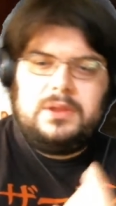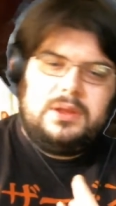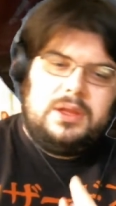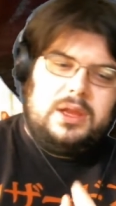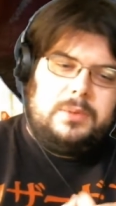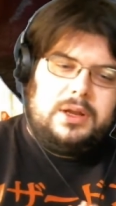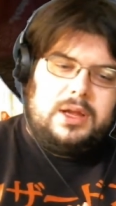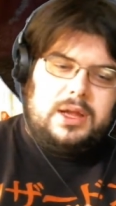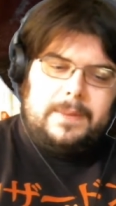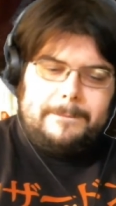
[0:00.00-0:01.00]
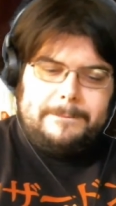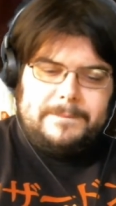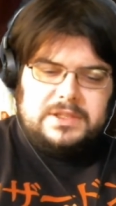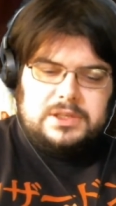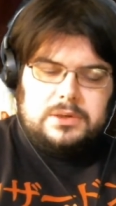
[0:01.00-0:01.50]
and whatnot
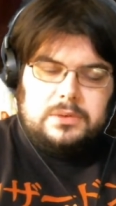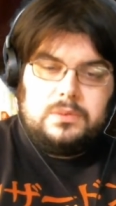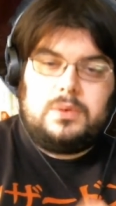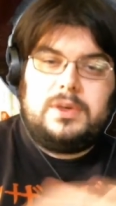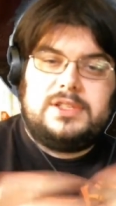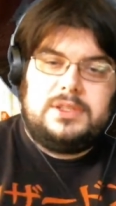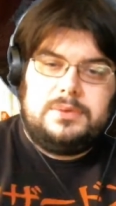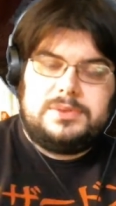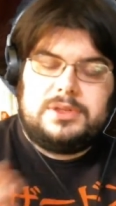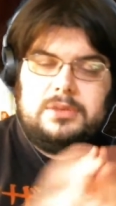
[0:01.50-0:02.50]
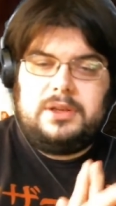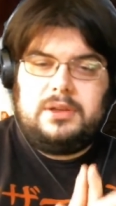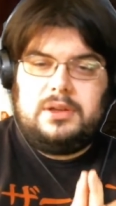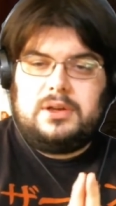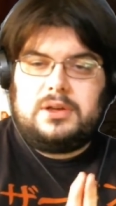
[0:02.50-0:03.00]
so questing is going to be
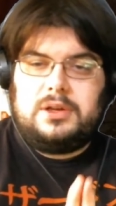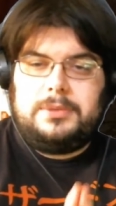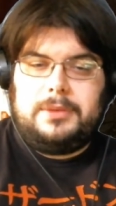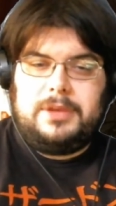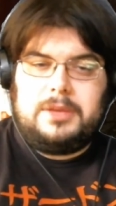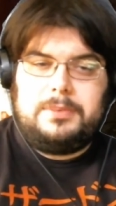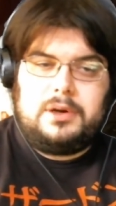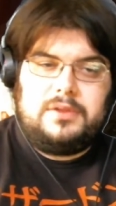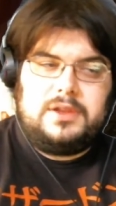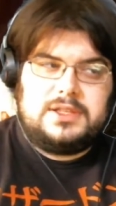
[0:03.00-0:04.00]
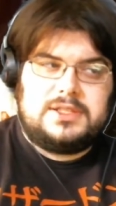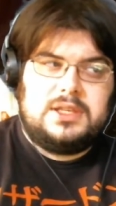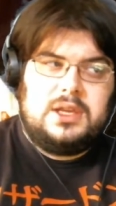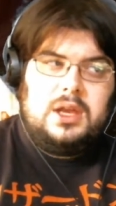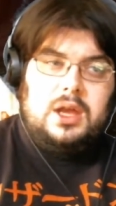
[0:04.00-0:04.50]
oh, going to be a big part of this.
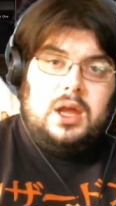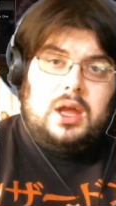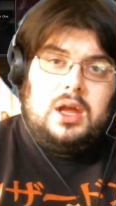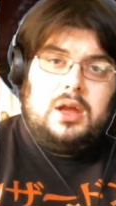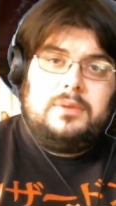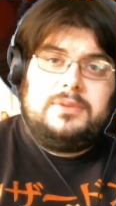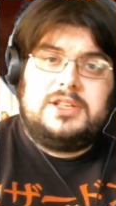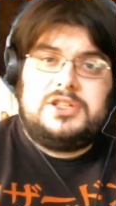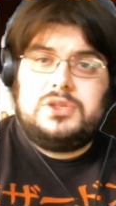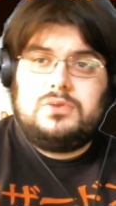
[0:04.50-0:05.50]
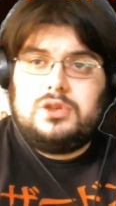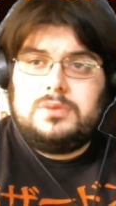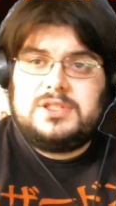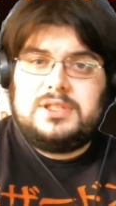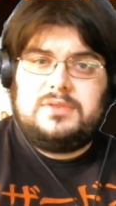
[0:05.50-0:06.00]
Um, dungeon
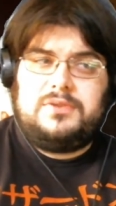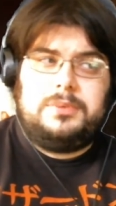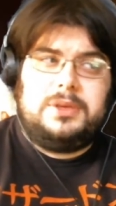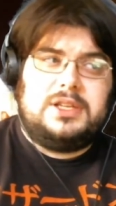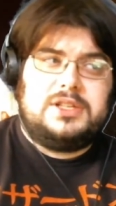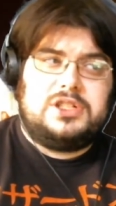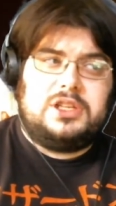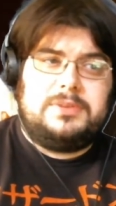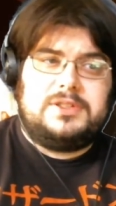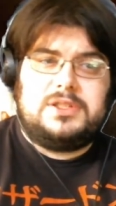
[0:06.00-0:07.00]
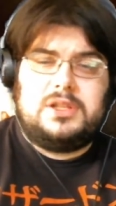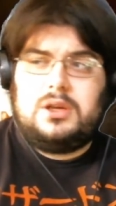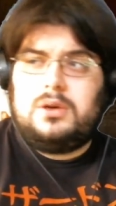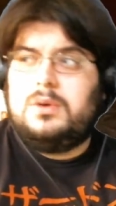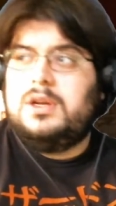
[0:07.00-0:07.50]
groups for me, dungeon can be
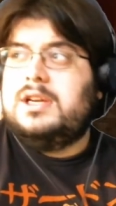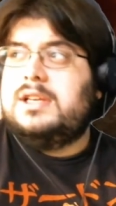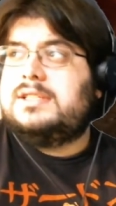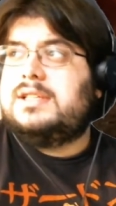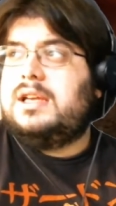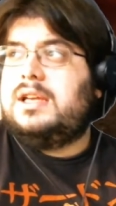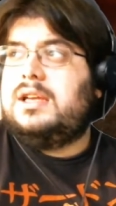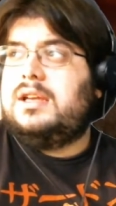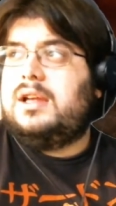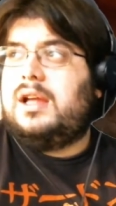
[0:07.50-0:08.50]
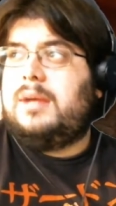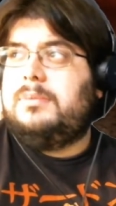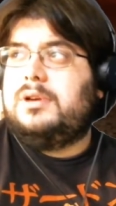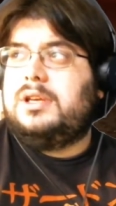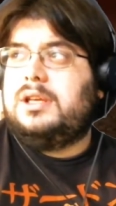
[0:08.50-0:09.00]
slow. Say I'm
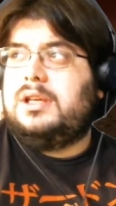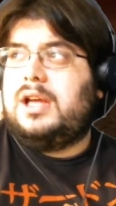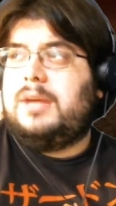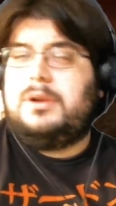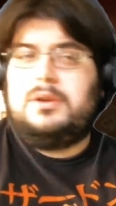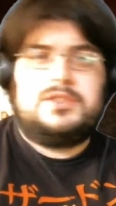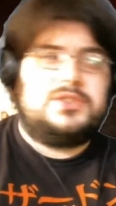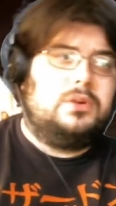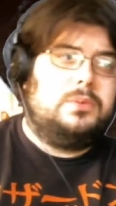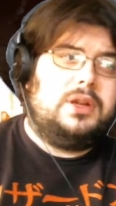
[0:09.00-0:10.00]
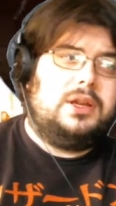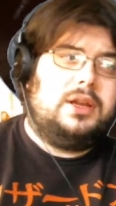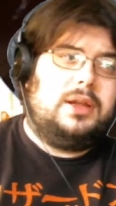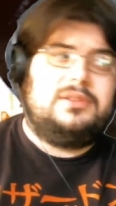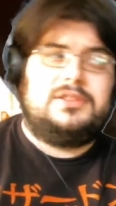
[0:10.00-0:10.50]
looking, I'm in
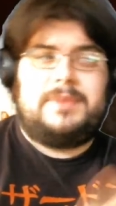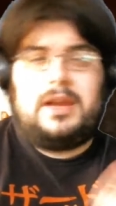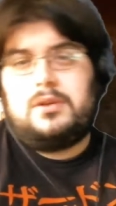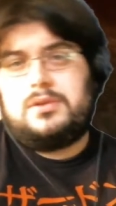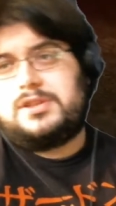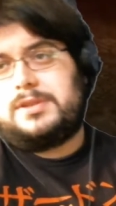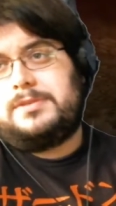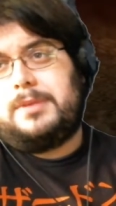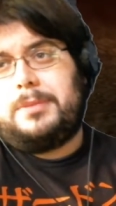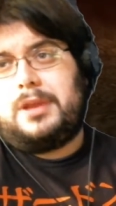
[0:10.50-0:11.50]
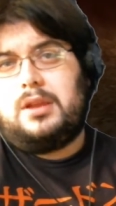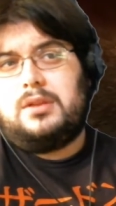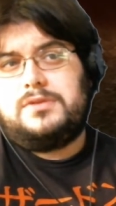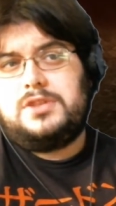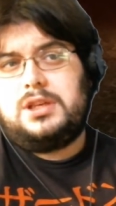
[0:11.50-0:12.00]
Stormwind. and of course I'm spamming
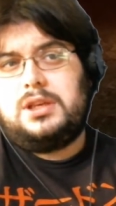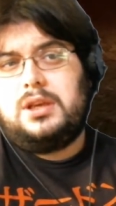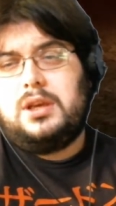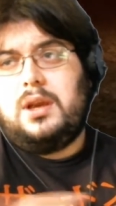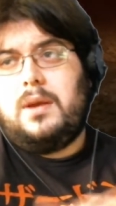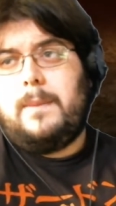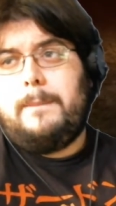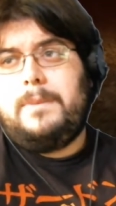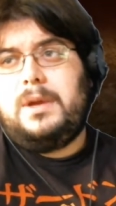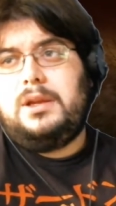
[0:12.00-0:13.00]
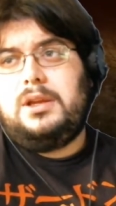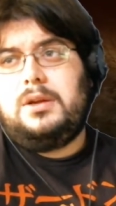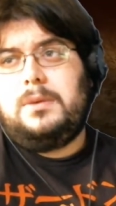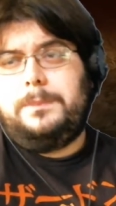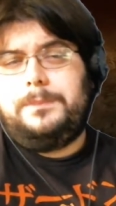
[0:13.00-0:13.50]
LFG, but you
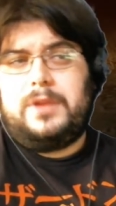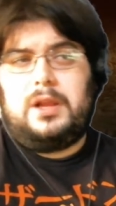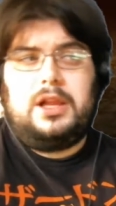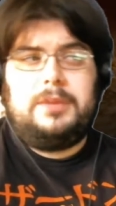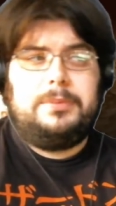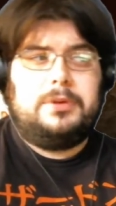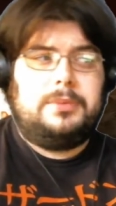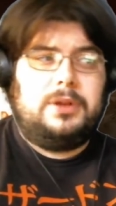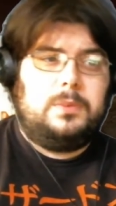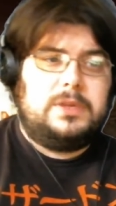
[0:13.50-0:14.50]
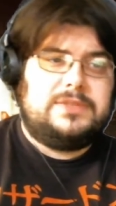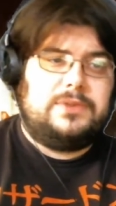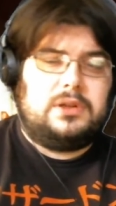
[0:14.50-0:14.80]
know a lot of people are going to be in Westfall,